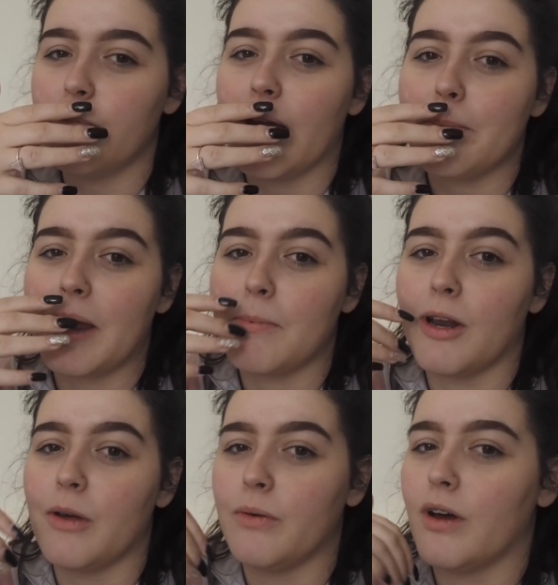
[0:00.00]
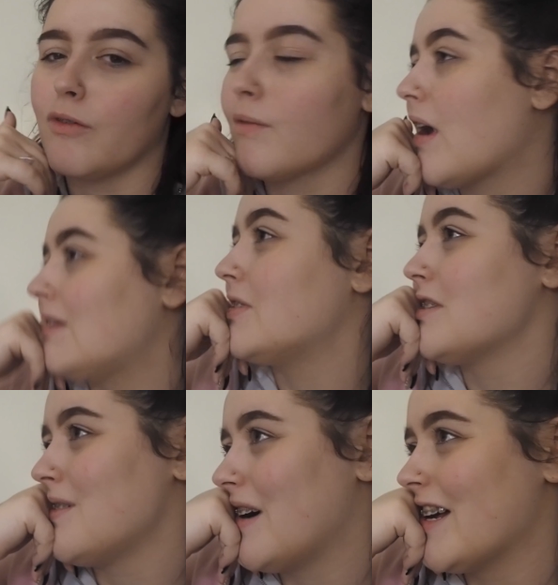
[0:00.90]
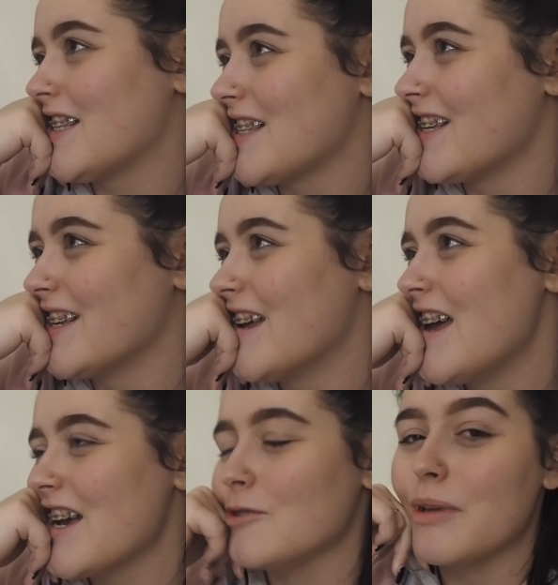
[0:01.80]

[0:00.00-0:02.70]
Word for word: like people who are irrelevant to us because